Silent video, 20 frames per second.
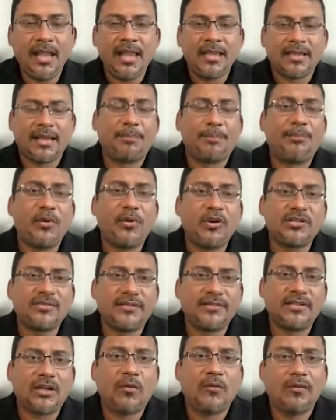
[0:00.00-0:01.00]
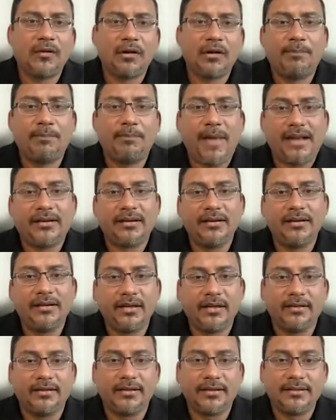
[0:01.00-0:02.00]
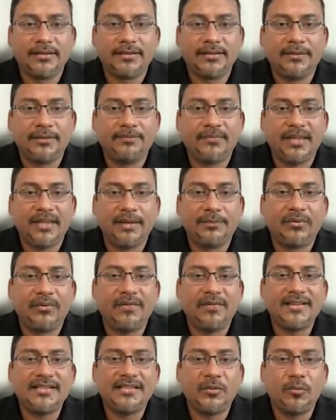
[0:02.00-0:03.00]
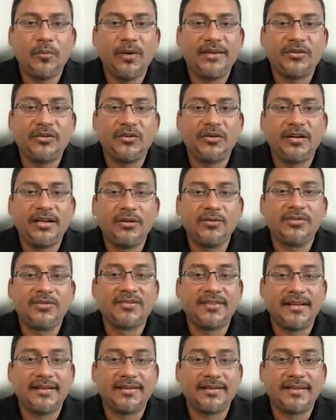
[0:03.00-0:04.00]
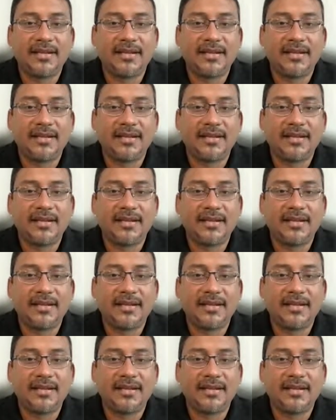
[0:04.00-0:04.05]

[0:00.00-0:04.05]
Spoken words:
The pros for the overall pattern here is it provides a way to reduce risk